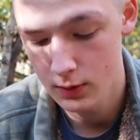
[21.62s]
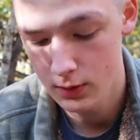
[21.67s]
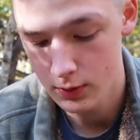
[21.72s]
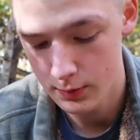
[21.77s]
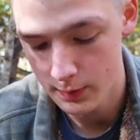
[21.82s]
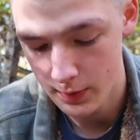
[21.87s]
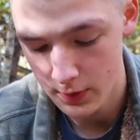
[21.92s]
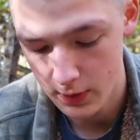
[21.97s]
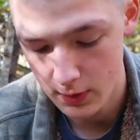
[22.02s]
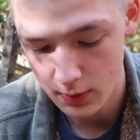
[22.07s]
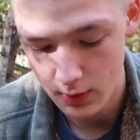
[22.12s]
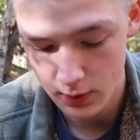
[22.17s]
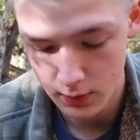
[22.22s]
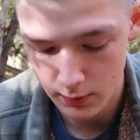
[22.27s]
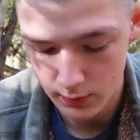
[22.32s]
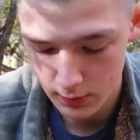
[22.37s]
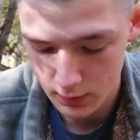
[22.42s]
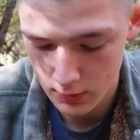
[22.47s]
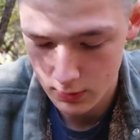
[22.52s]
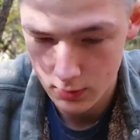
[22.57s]
another
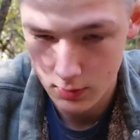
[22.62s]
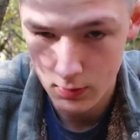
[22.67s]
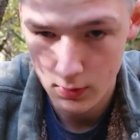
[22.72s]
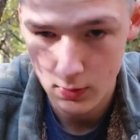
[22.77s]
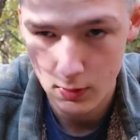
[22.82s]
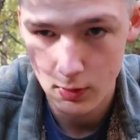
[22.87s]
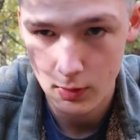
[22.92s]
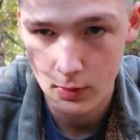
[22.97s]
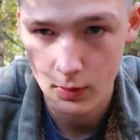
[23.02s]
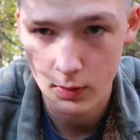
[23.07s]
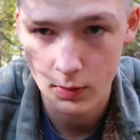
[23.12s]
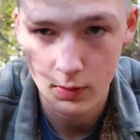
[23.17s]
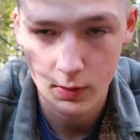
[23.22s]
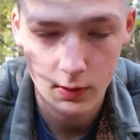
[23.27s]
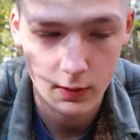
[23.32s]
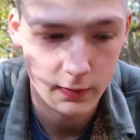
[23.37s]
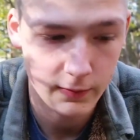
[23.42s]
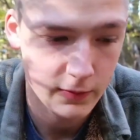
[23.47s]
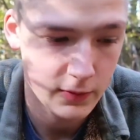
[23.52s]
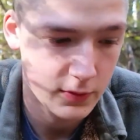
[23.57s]
one.
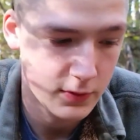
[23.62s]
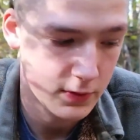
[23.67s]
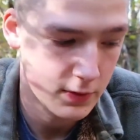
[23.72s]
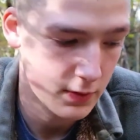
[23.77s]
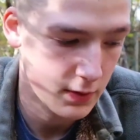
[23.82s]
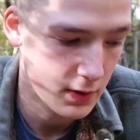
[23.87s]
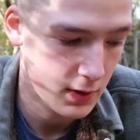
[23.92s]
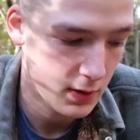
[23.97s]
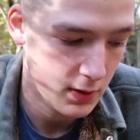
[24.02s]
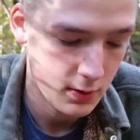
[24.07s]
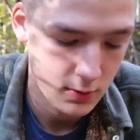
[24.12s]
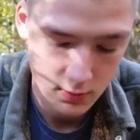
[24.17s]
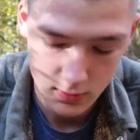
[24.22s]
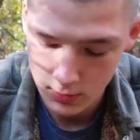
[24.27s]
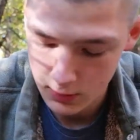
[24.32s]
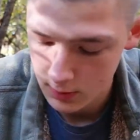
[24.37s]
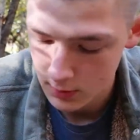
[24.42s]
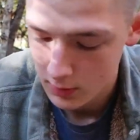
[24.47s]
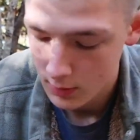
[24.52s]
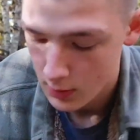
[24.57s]
I've also got
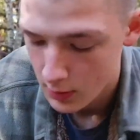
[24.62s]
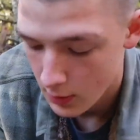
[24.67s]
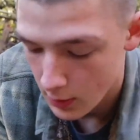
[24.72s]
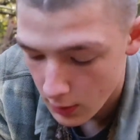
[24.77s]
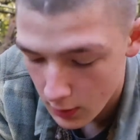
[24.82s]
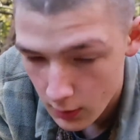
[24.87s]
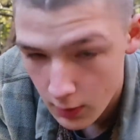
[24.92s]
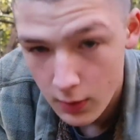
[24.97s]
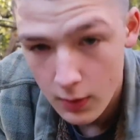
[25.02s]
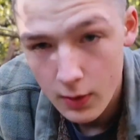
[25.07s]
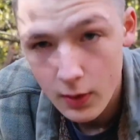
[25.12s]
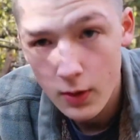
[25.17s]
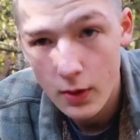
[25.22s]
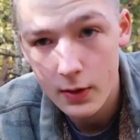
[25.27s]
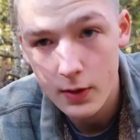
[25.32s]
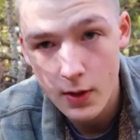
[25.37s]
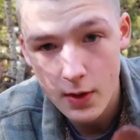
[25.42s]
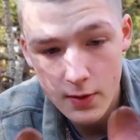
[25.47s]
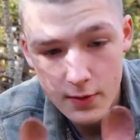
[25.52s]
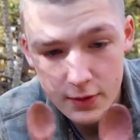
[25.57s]

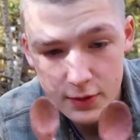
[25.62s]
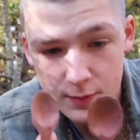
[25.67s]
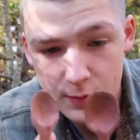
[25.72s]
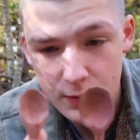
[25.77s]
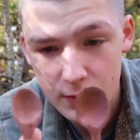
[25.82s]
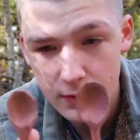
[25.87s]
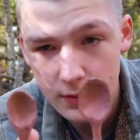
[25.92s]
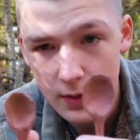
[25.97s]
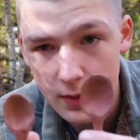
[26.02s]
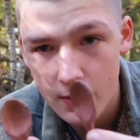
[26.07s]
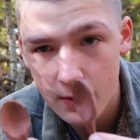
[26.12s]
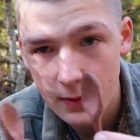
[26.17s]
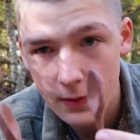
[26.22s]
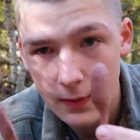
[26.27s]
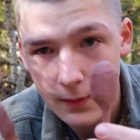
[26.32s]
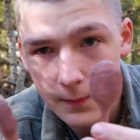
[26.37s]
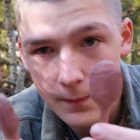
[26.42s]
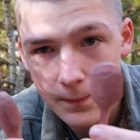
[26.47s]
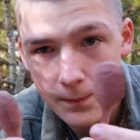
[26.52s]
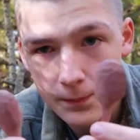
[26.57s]
another spoon.
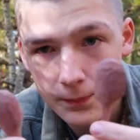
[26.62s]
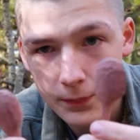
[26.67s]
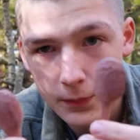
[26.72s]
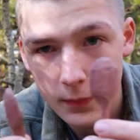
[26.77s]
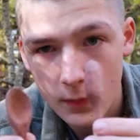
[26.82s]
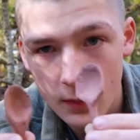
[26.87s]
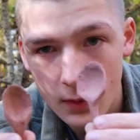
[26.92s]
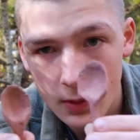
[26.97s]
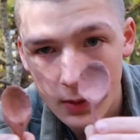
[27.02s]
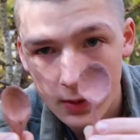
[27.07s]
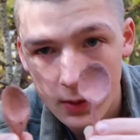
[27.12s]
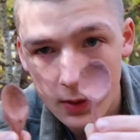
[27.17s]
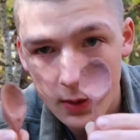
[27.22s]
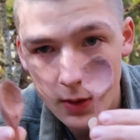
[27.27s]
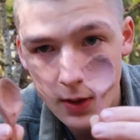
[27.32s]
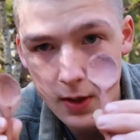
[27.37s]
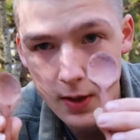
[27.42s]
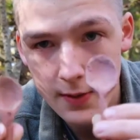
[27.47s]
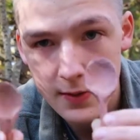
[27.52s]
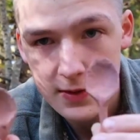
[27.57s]

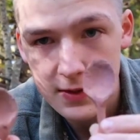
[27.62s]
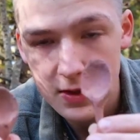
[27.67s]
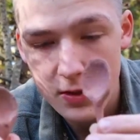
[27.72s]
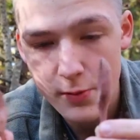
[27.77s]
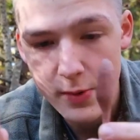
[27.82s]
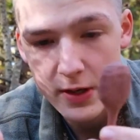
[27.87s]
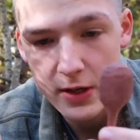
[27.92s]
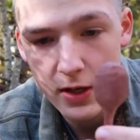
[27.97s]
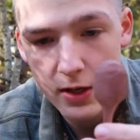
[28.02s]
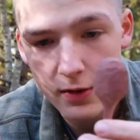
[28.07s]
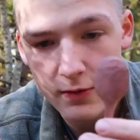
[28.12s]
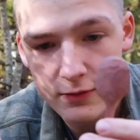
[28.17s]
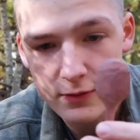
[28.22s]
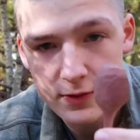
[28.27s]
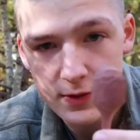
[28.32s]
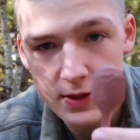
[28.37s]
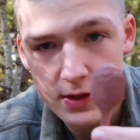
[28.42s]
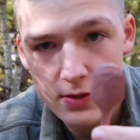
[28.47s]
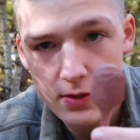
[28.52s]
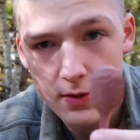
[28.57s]
These are made out of
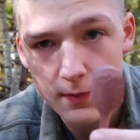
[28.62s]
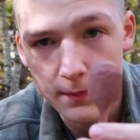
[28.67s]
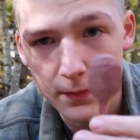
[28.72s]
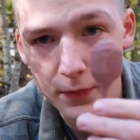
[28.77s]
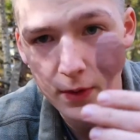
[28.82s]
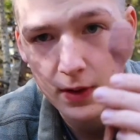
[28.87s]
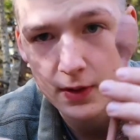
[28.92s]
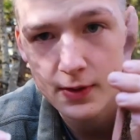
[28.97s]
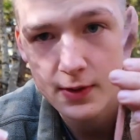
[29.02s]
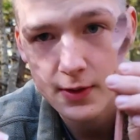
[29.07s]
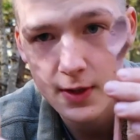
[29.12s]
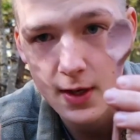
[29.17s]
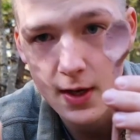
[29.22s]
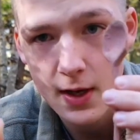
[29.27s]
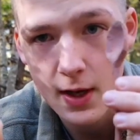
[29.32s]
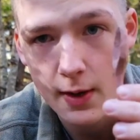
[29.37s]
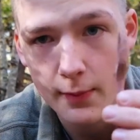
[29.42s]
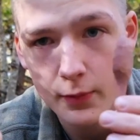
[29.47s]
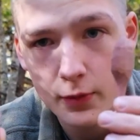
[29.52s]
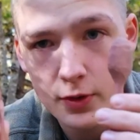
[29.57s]
cedar, and today
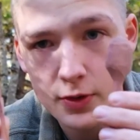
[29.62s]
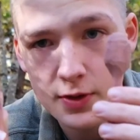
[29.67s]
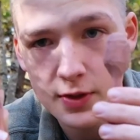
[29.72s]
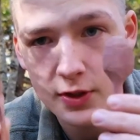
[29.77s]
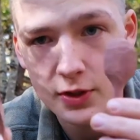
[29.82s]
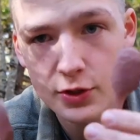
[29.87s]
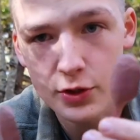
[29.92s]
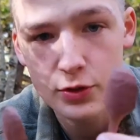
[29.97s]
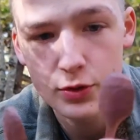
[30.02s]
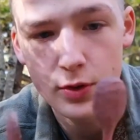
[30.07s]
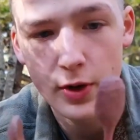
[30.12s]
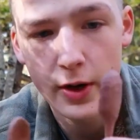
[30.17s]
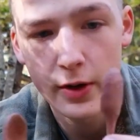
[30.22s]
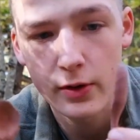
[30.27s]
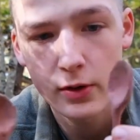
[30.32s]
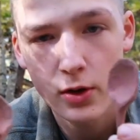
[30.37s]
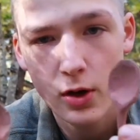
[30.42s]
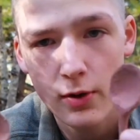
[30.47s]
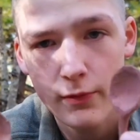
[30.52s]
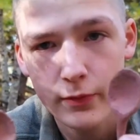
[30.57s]
I'm going to teach you how to
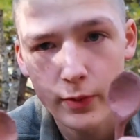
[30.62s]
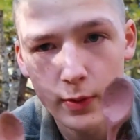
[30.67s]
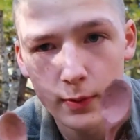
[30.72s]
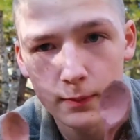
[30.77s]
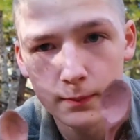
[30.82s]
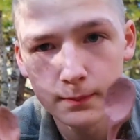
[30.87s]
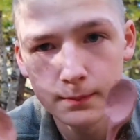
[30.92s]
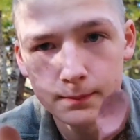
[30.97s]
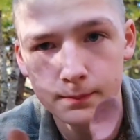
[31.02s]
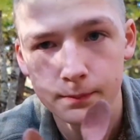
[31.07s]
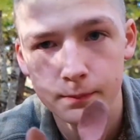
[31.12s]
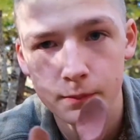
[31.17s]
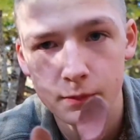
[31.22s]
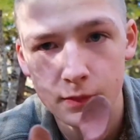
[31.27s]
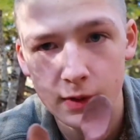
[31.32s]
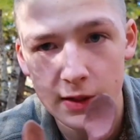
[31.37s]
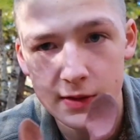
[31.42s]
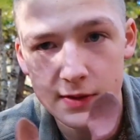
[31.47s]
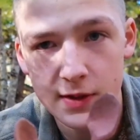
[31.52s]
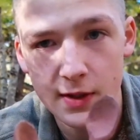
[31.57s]
carve one.
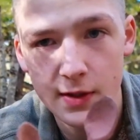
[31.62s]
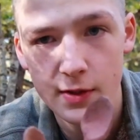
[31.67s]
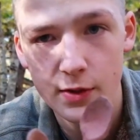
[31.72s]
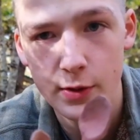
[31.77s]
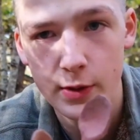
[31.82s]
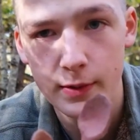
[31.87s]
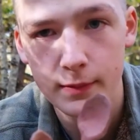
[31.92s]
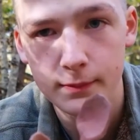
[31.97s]
Let's get into it.